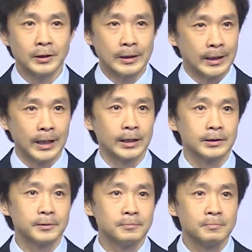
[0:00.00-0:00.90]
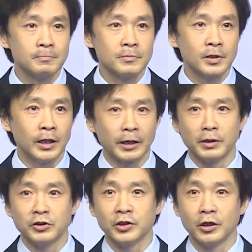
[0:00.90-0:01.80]
a lot, like
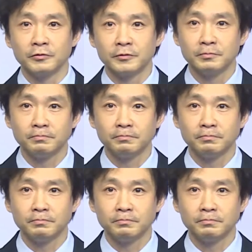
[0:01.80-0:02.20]
myself.